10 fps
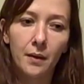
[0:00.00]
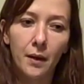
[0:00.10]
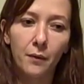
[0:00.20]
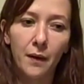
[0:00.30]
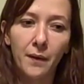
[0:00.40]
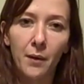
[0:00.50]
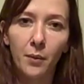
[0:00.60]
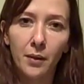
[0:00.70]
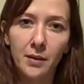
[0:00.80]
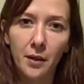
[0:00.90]
I find that
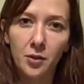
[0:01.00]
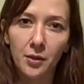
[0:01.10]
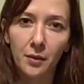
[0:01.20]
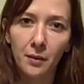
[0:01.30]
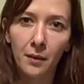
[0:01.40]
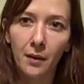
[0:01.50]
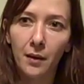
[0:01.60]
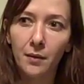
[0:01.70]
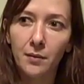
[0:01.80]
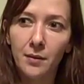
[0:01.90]
really touching,
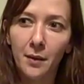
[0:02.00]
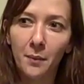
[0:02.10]
and